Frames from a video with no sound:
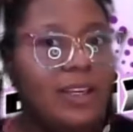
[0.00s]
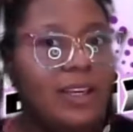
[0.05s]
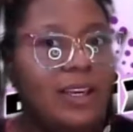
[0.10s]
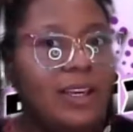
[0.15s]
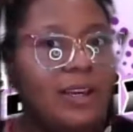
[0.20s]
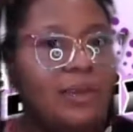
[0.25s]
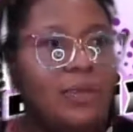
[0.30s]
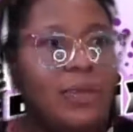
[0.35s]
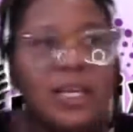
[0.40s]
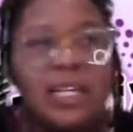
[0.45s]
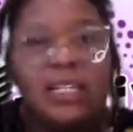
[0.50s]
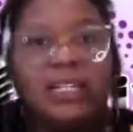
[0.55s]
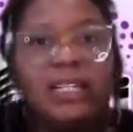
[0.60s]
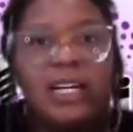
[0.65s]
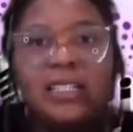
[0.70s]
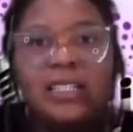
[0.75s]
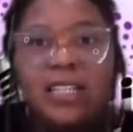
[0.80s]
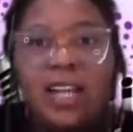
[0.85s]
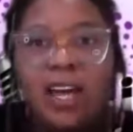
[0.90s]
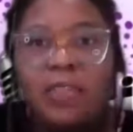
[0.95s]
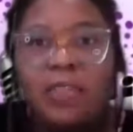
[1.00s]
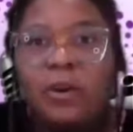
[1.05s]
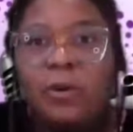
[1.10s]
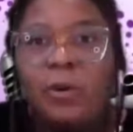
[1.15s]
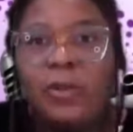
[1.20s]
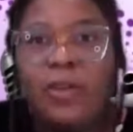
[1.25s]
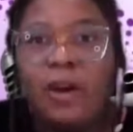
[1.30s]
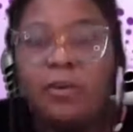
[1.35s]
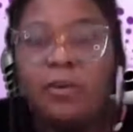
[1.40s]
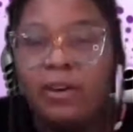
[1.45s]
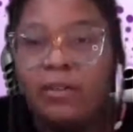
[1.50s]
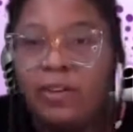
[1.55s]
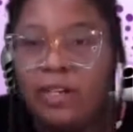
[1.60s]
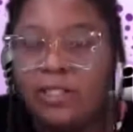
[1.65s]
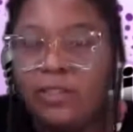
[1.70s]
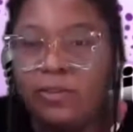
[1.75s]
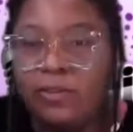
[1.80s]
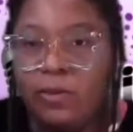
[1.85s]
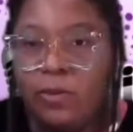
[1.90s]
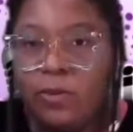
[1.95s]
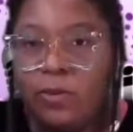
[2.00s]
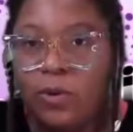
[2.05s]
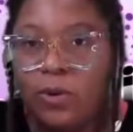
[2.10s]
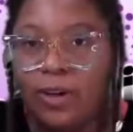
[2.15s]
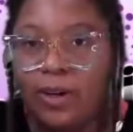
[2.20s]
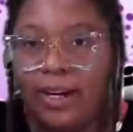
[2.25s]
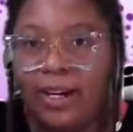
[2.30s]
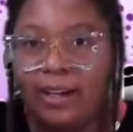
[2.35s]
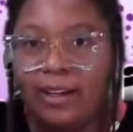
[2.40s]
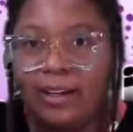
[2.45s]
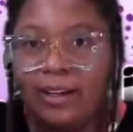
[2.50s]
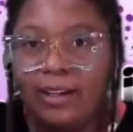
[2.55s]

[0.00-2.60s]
he does nothing without giving us a full warning.